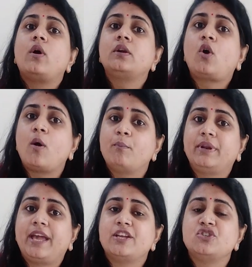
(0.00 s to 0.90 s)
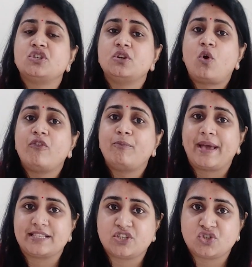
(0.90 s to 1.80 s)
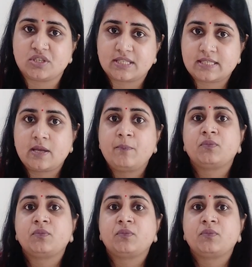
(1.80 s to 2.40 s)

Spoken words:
on comprehension of passages.